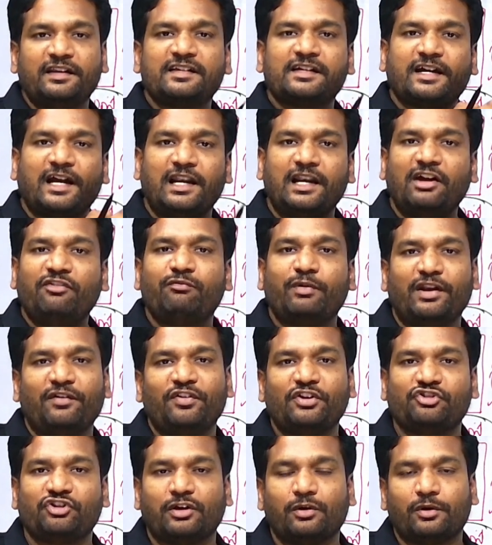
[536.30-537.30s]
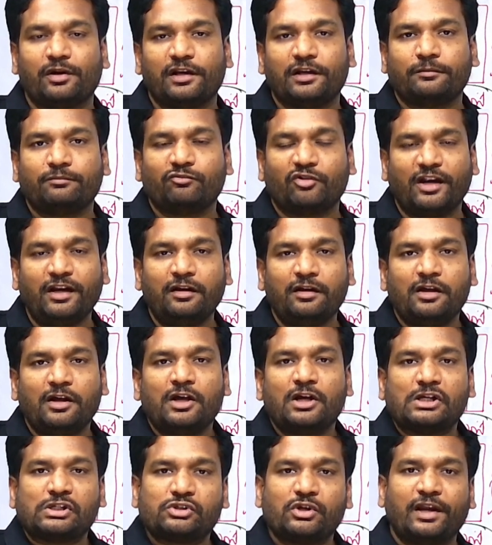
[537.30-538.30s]
a kind of beneficial only, right?
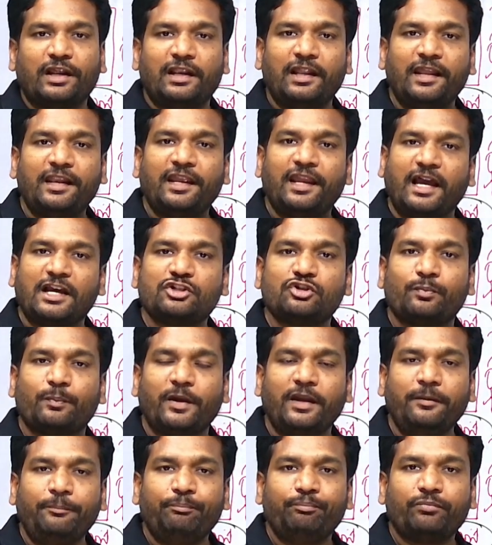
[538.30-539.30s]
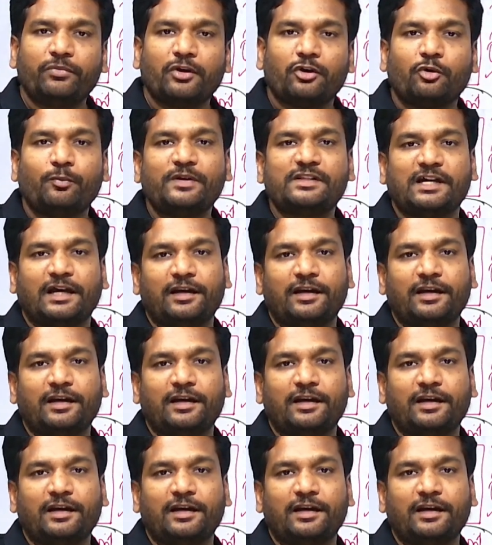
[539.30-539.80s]
So earlier he has to pay rupees